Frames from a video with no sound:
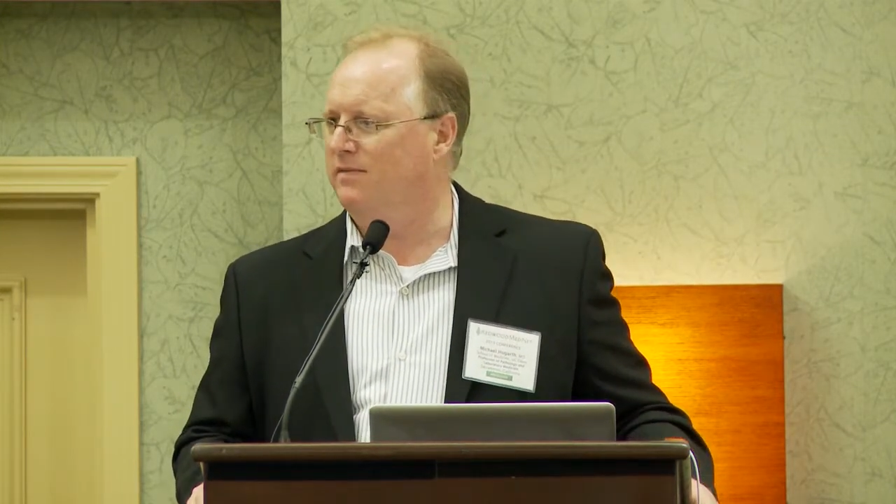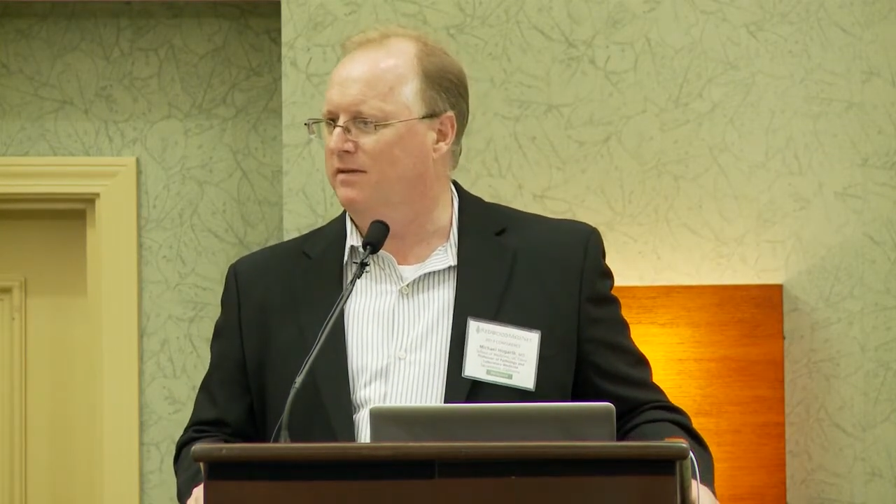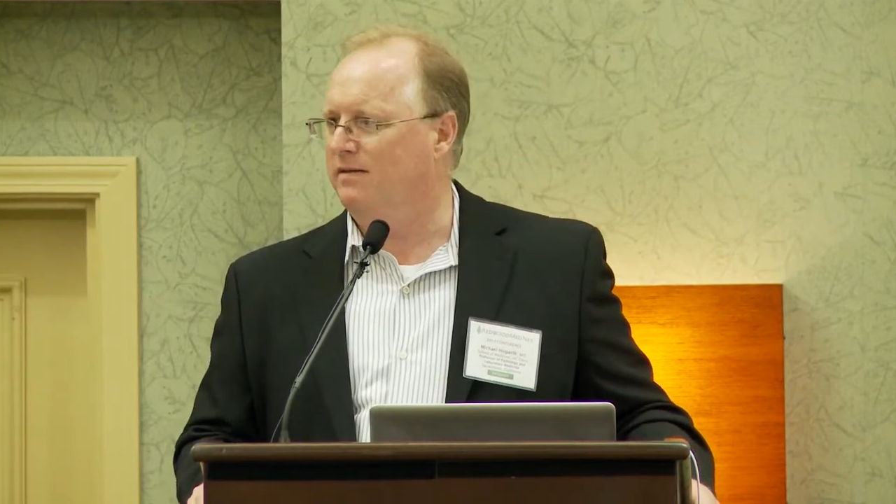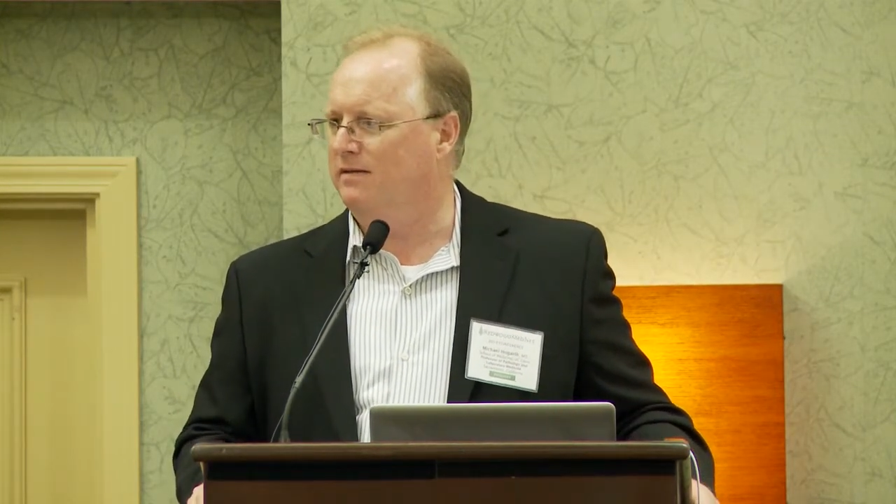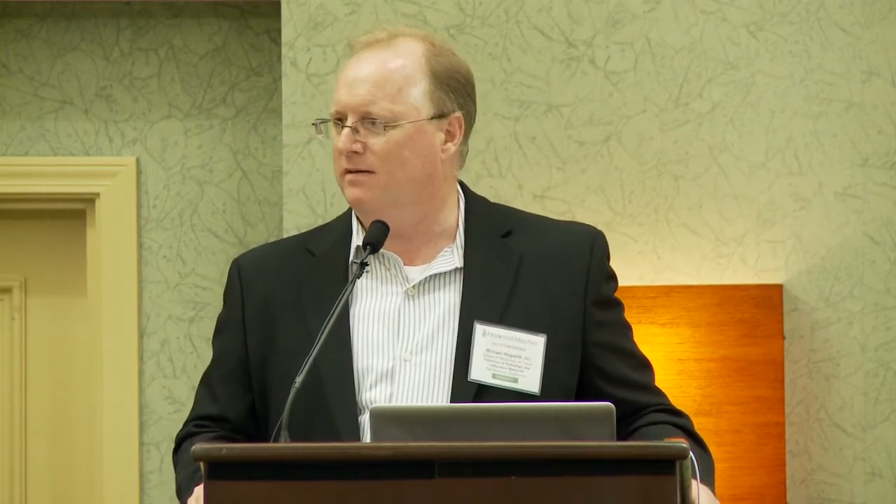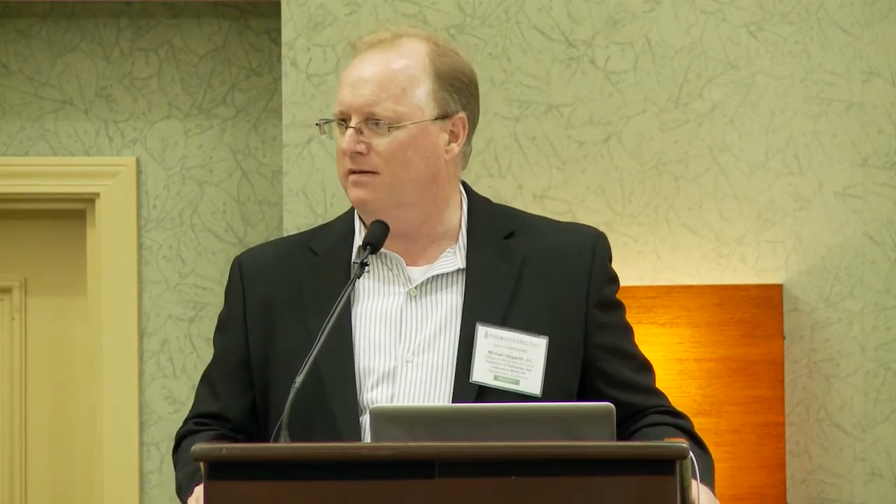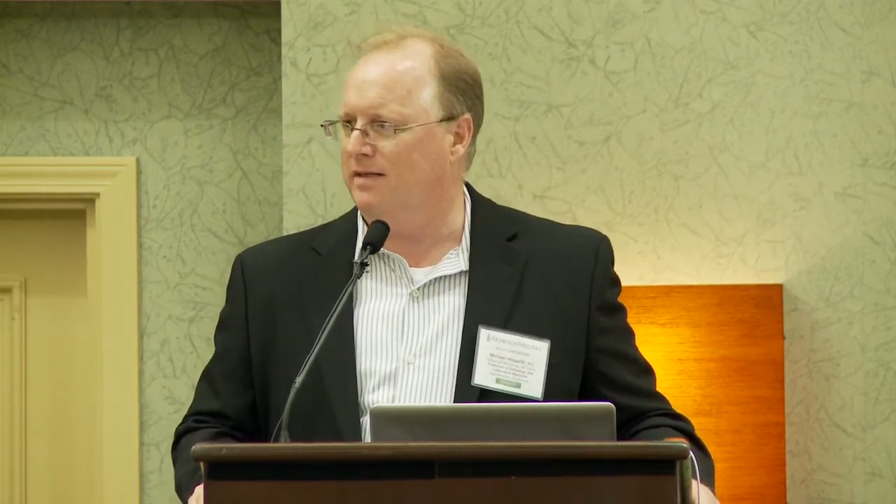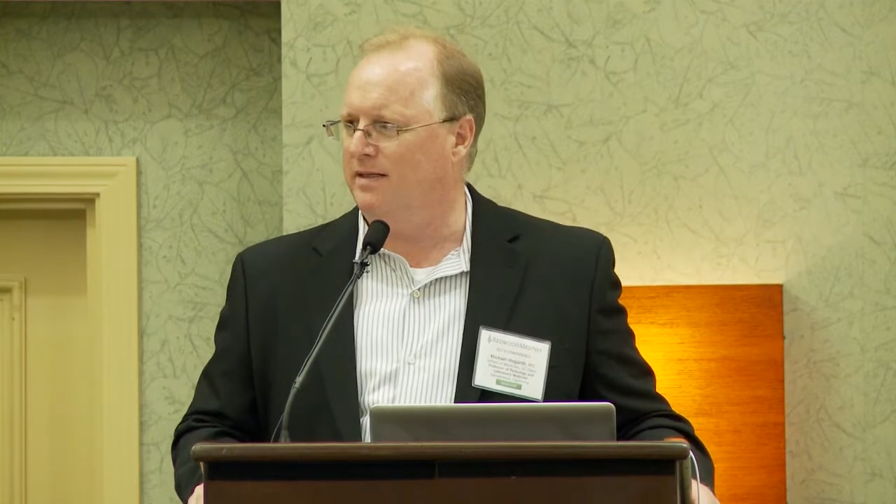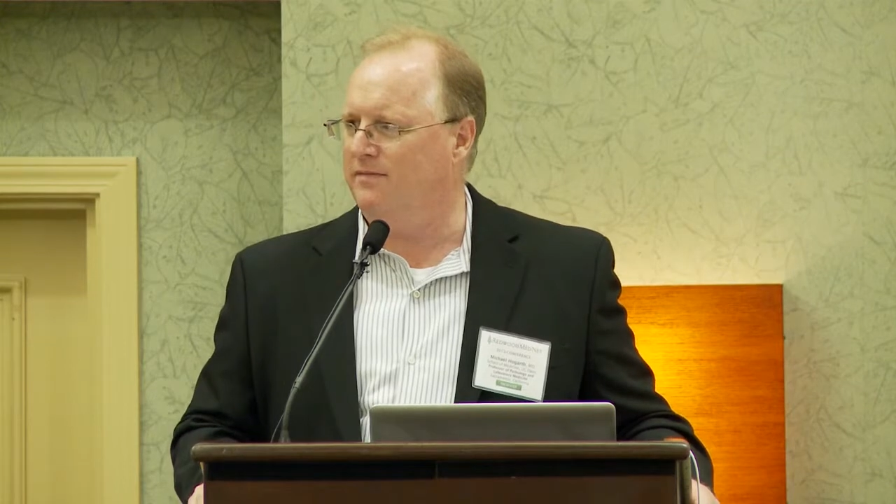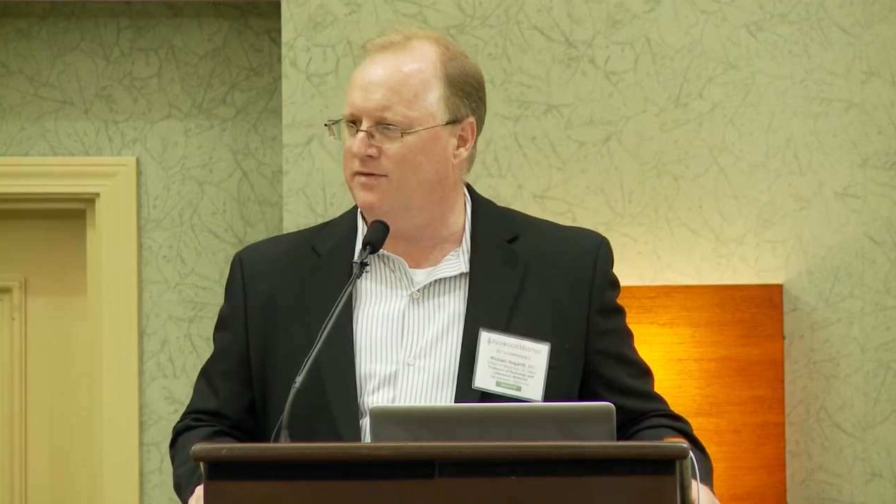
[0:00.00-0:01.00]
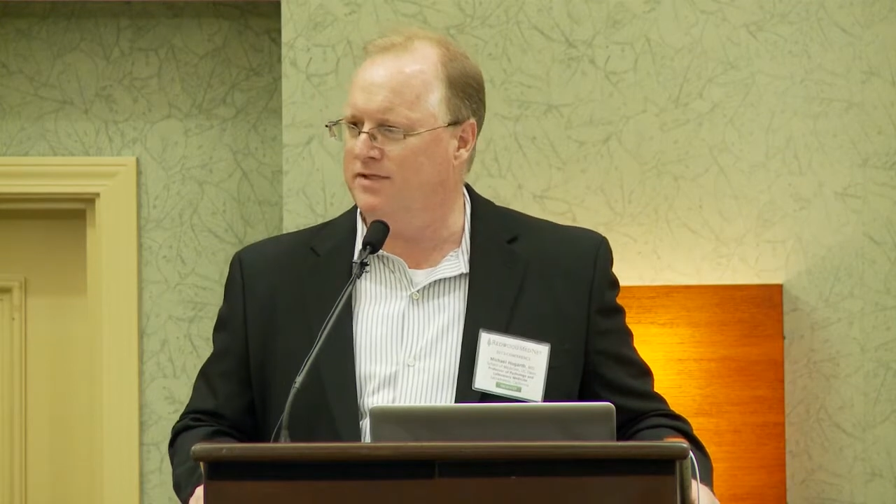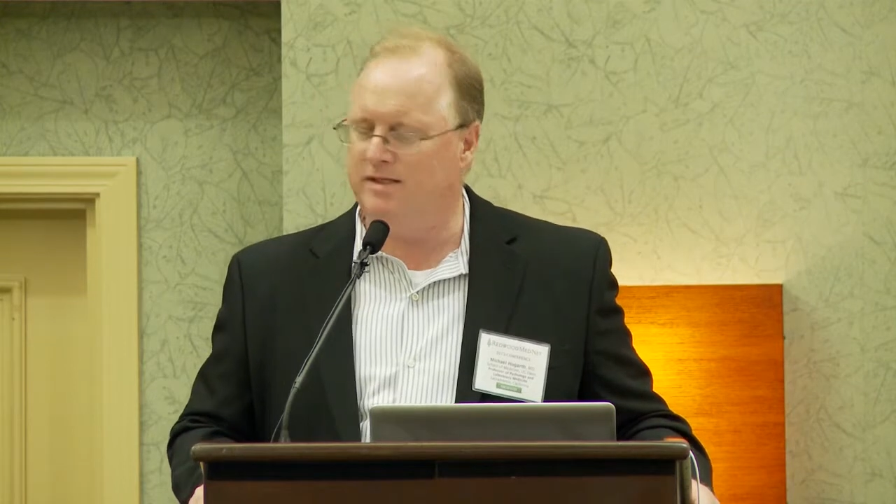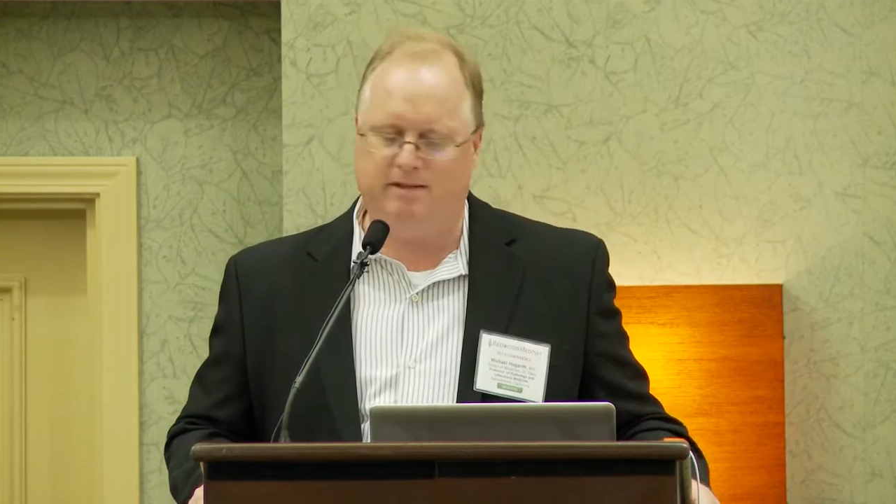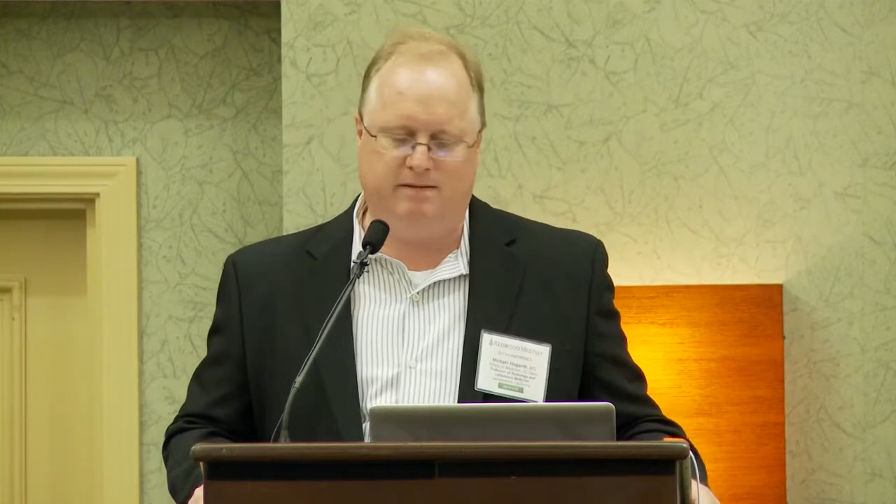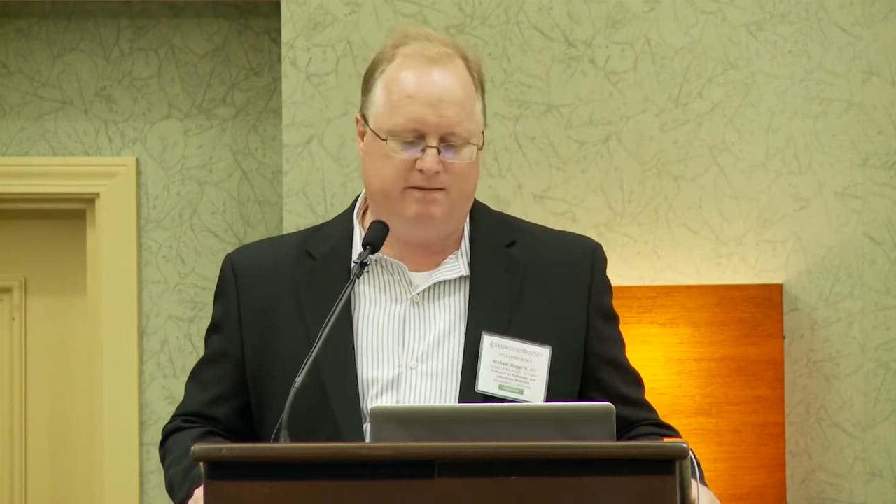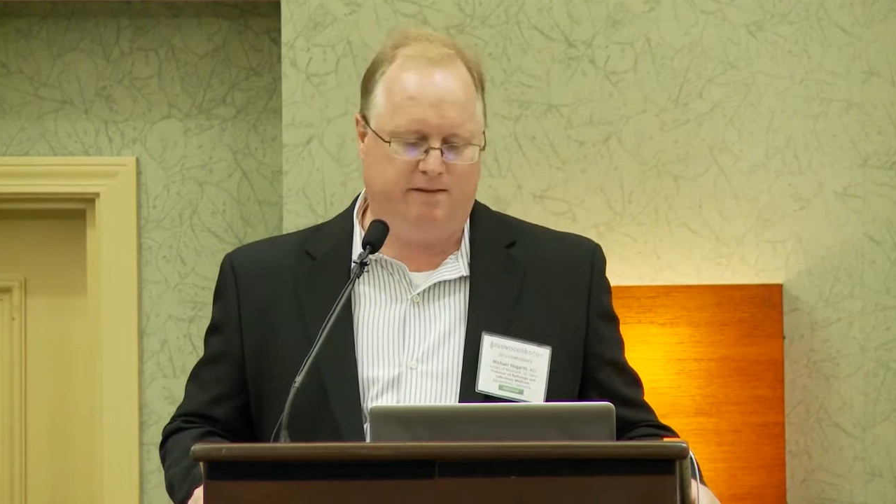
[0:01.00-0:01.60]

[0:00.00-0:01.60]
we call it leveraging.